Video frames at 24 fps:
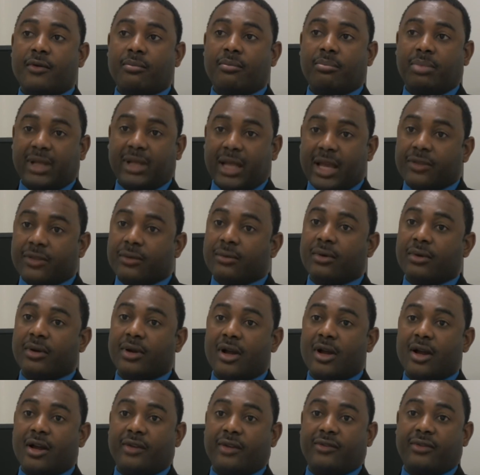plethora
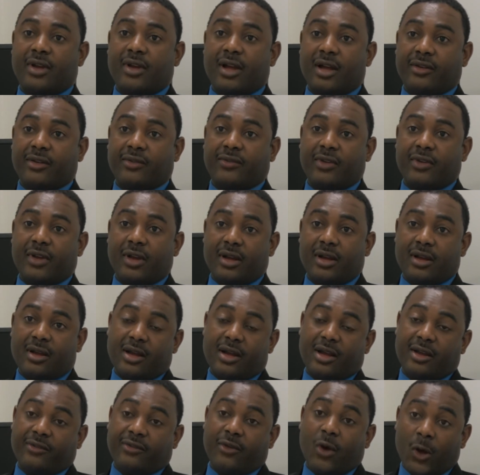of
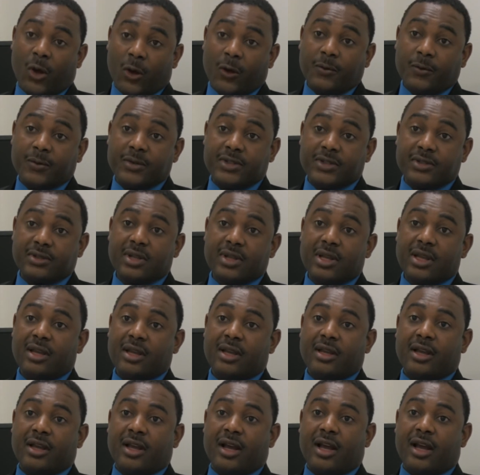hosts,
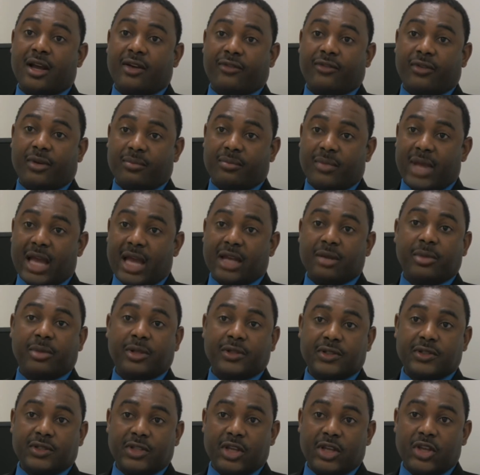from
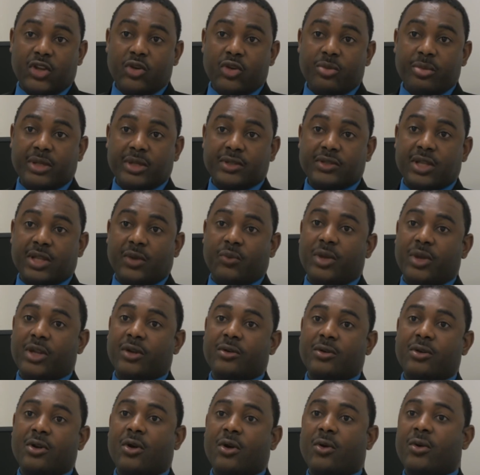animals to humans, and we
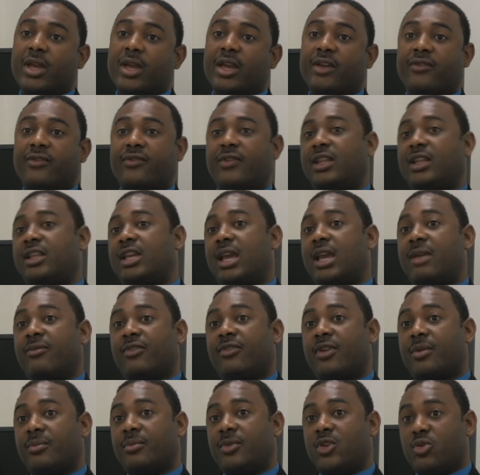don't know if it came
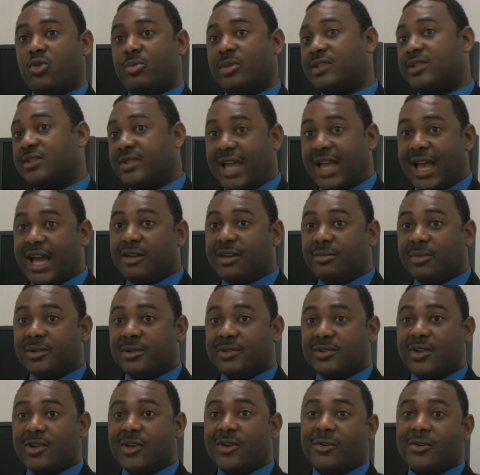from humans to
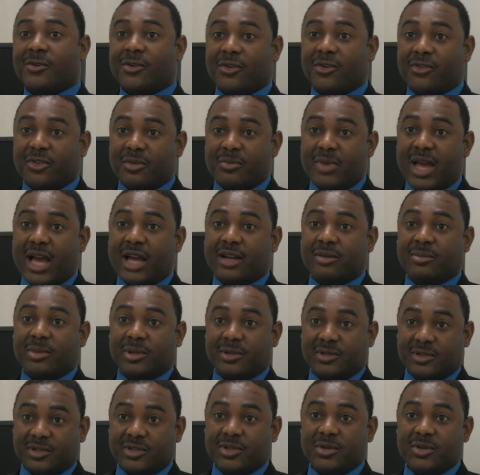animals or from
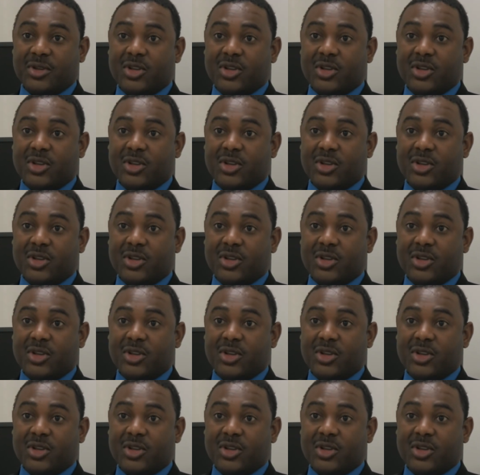animals to